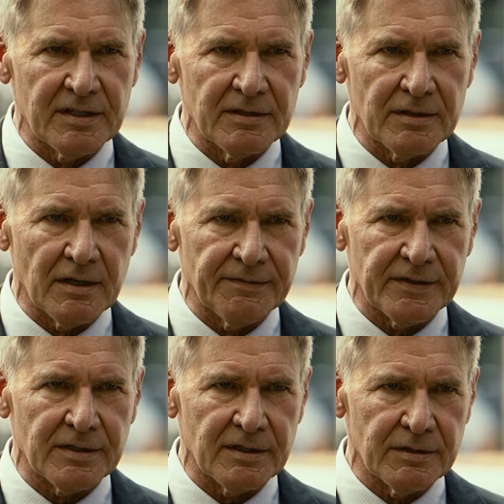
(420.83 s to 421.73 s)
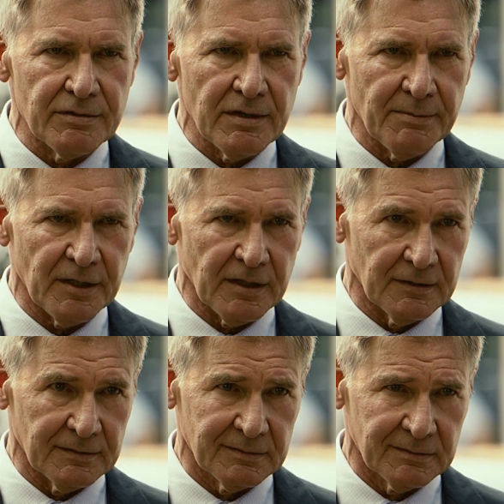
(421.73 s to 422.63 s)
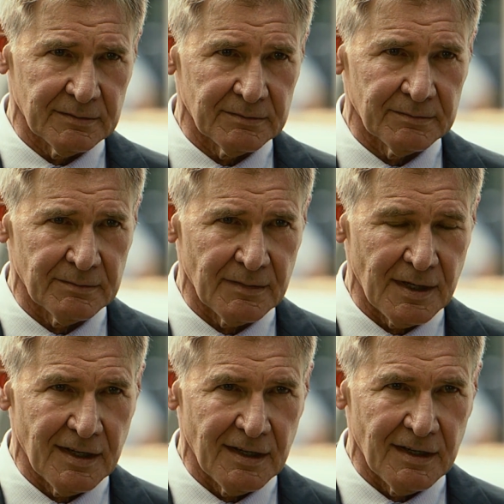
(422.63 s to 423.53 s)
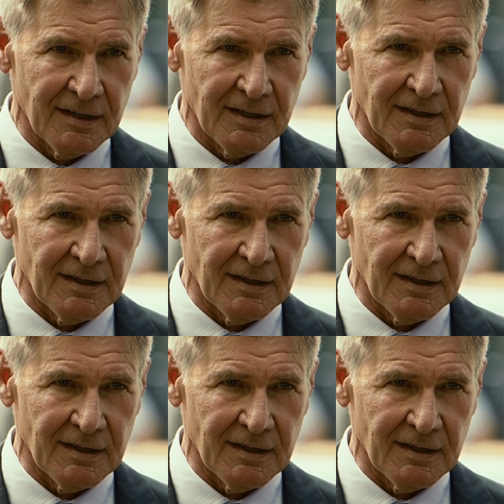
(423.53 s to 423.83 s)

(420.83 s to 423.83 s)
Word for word: While the movie did manage to squeeze in a few more legends,